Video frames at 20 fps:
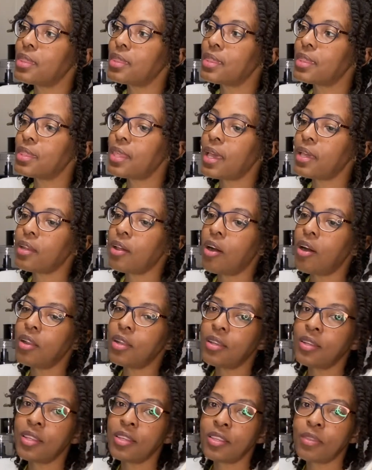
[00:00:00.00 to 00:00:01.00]
that all
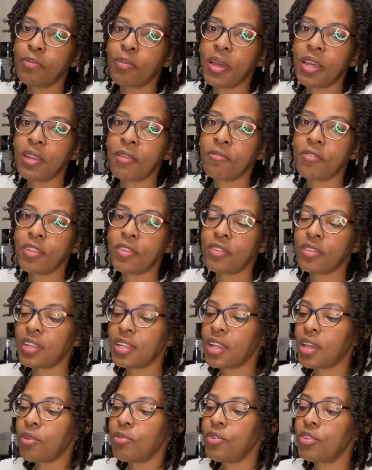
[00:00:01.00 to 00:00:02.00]
of these benefits
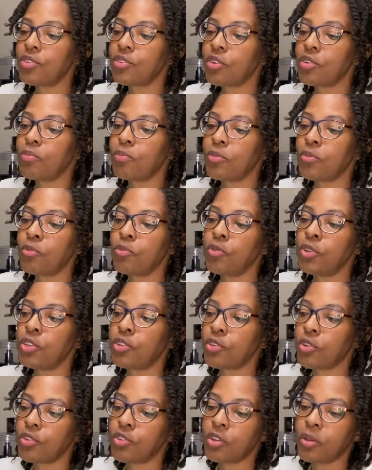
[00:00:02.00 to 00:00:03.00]
that I
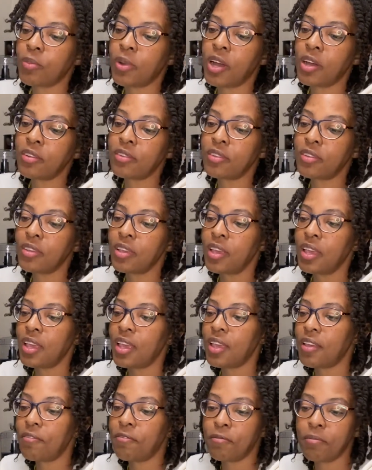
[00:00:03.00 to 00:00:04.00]
research about,
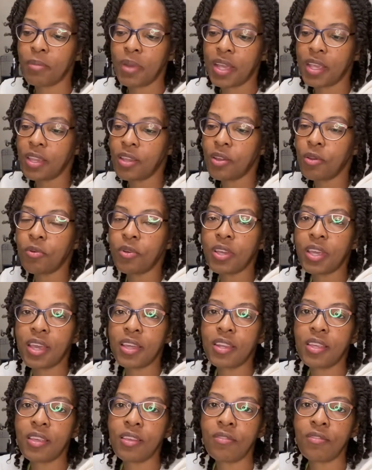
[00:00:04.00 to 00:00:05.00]
if my hair will
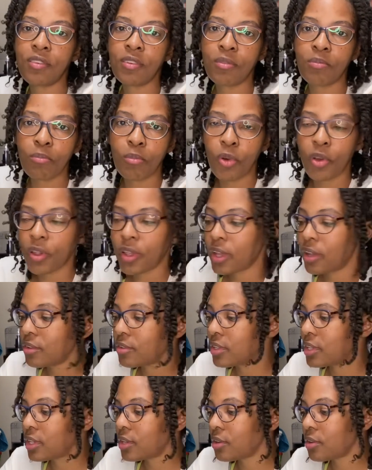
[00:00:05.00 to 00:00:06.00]
get even more
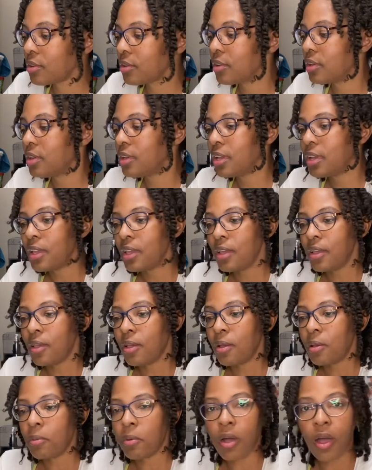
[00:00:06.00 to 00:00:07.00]
healthier.
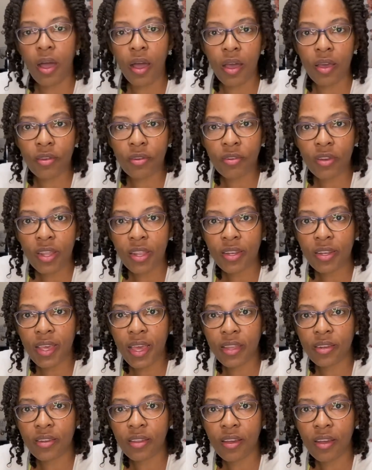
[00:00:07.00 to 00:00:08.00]
Other than
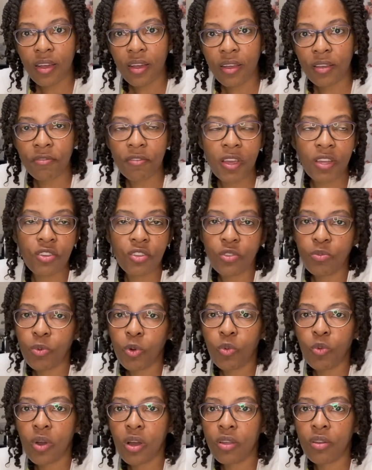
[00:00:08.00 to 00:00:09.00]
that, if I just
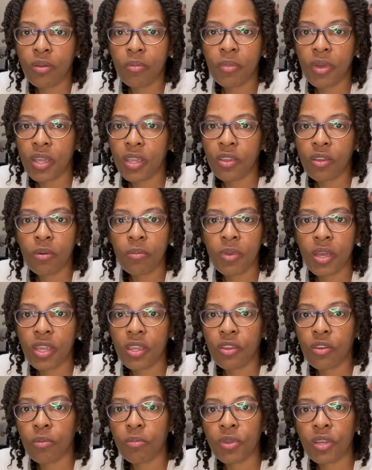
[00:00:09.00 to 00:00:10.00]
put water in my
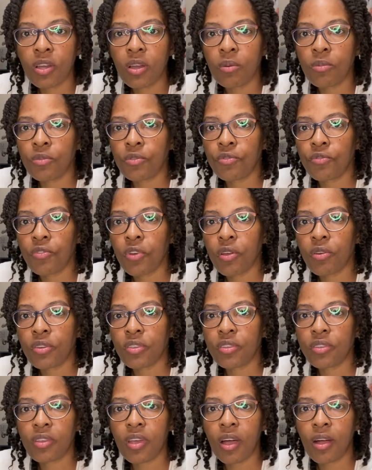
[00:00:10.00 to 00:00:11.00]
hair becomes very
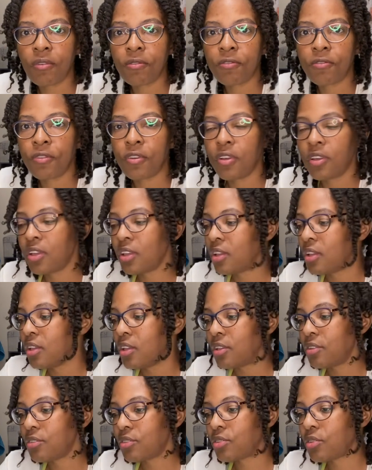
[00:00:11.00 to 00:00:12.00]
soft.
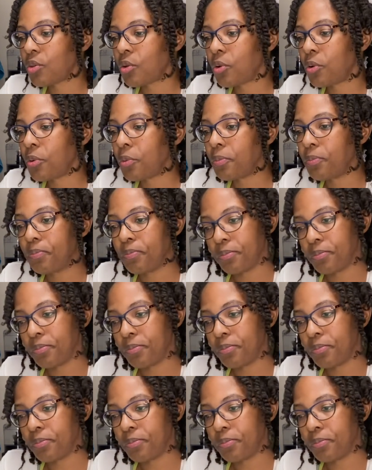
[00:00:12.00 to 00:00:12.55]
So